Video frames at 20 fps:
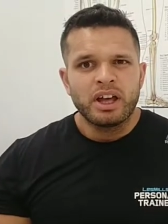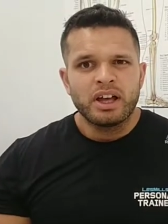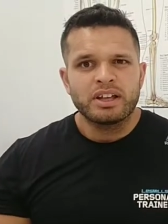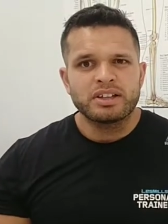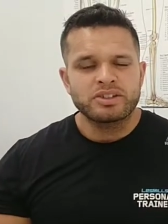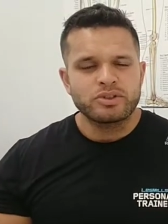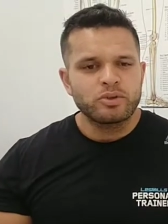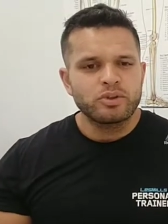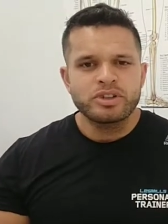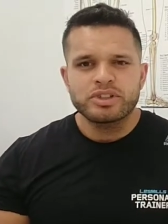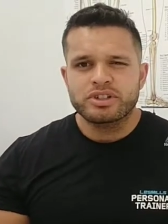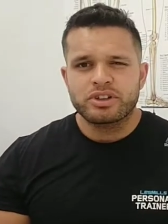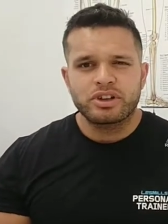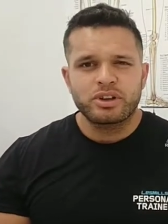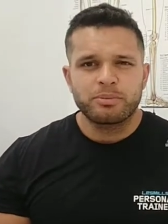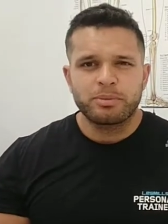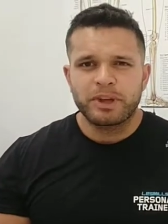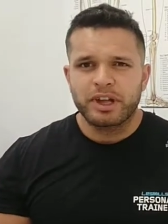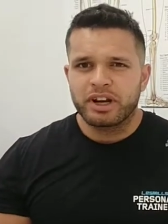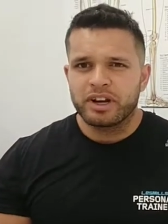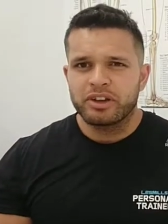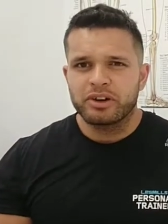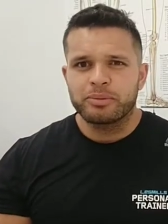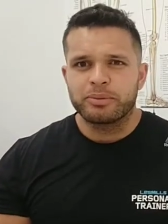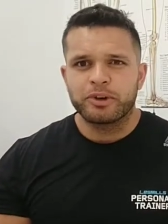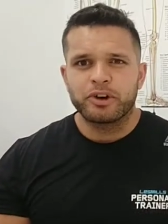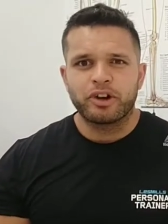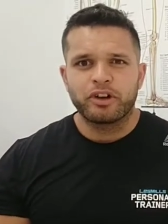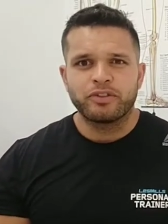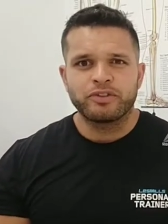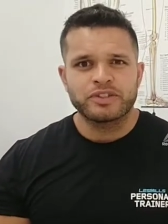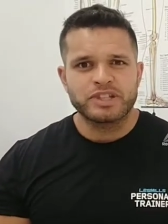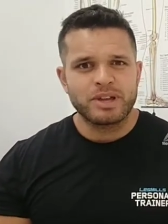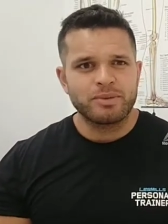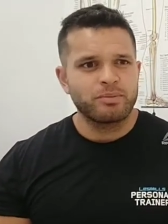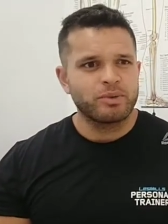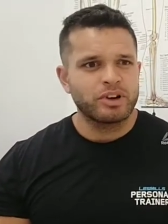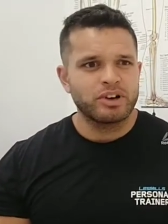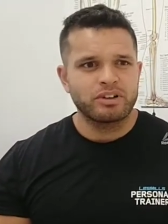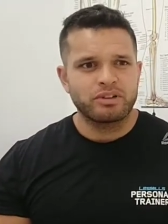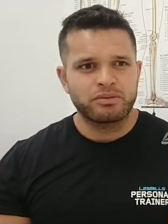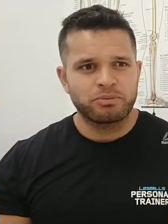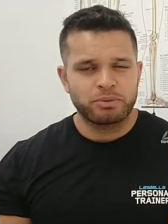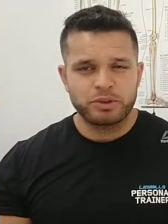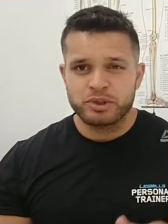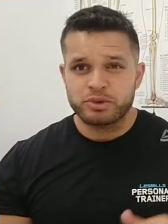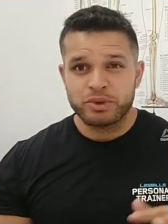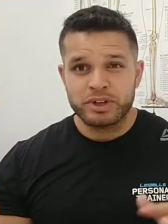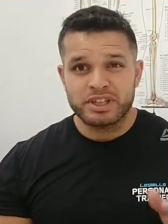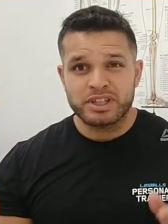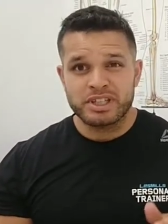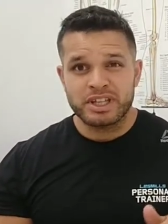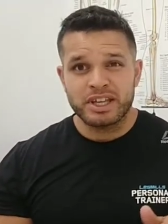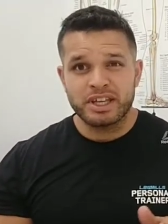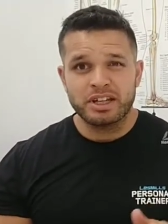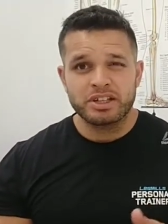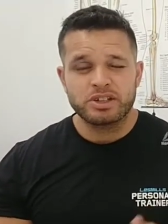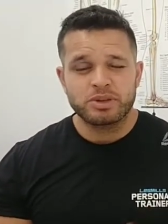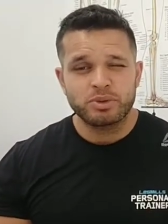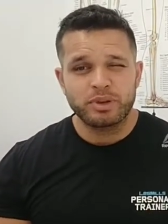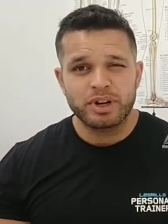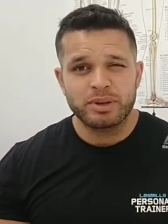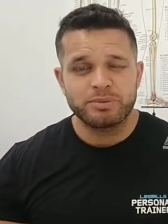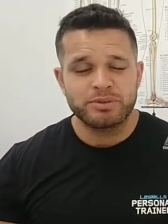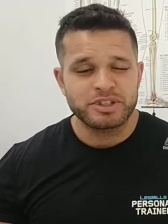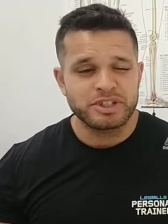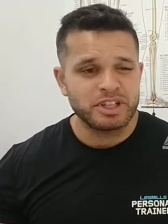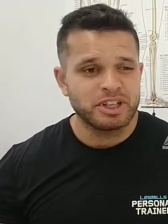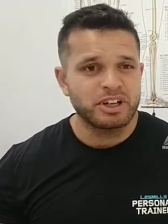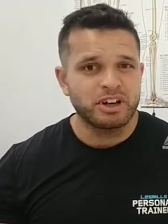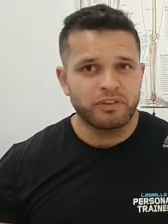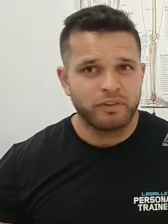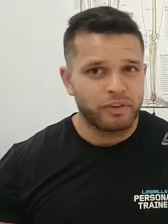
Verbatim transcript: it's always going to be a little bit off, somewhere between 10 and 20%.